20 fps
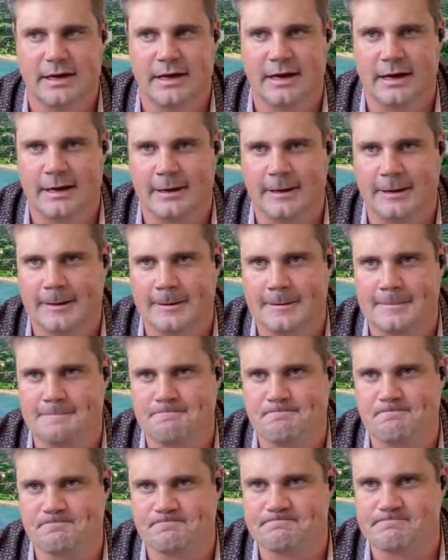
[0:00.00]

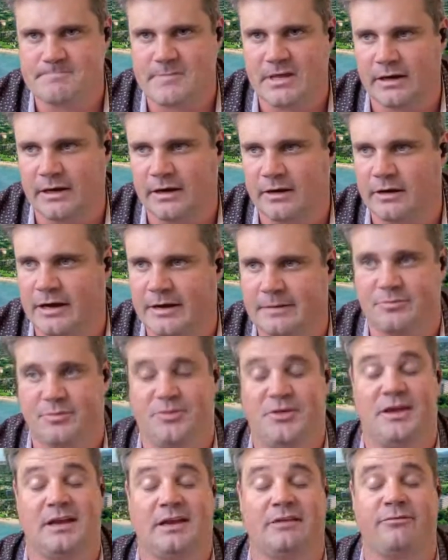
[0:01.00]
You know, I
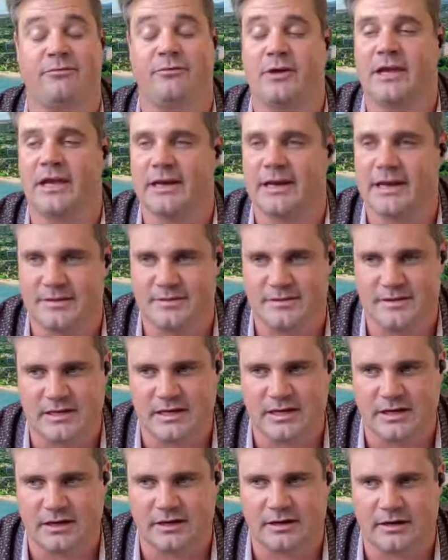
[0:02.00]
think if we can end the
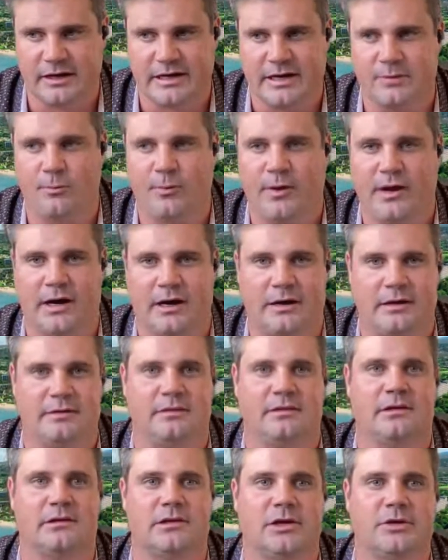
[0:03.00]
year anywhere
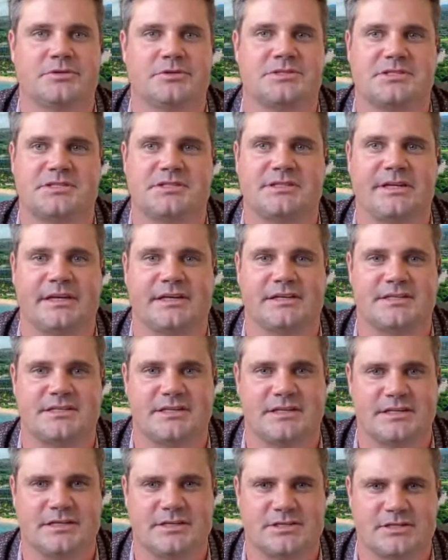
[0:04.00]
in the low
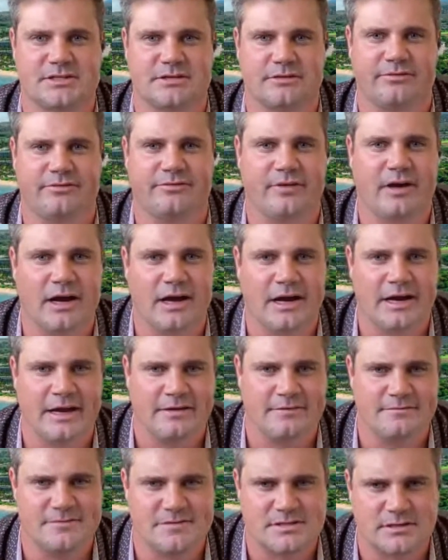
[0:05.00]
sixes to
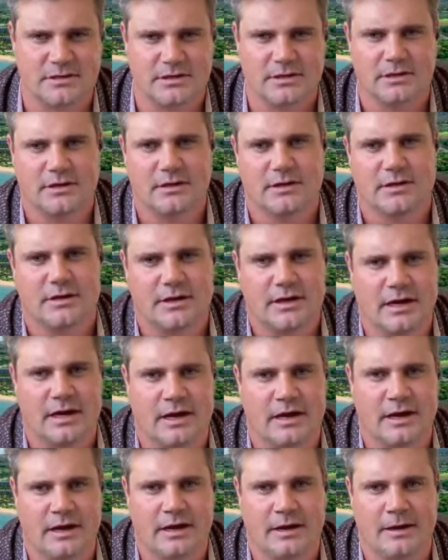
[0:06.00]
fives,
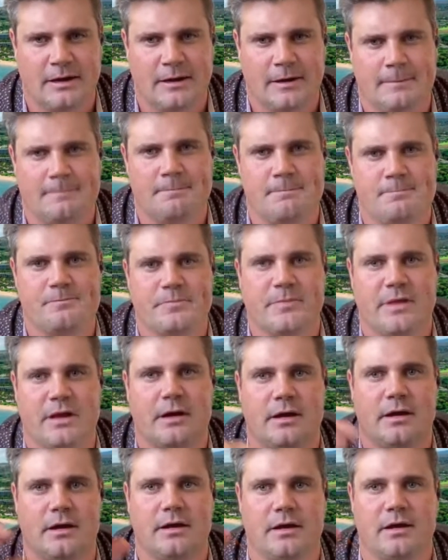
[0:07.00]
I
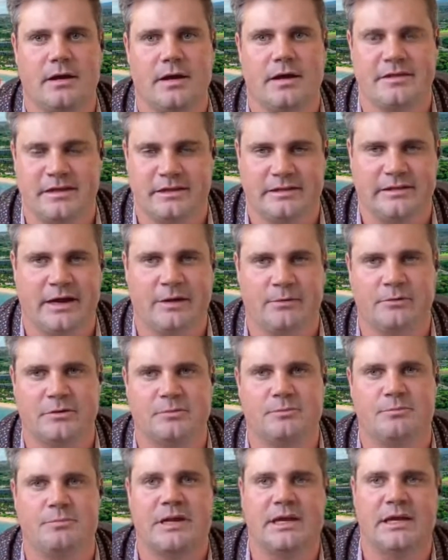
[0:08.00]
think that
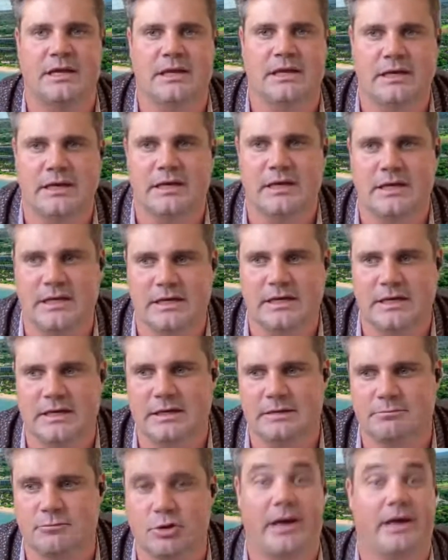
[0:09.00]
would
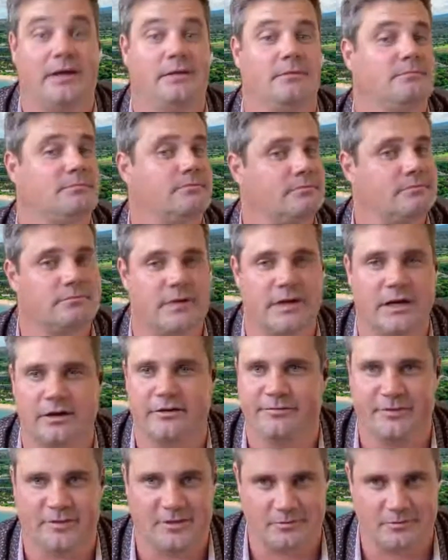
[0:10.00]
be great. You know, if I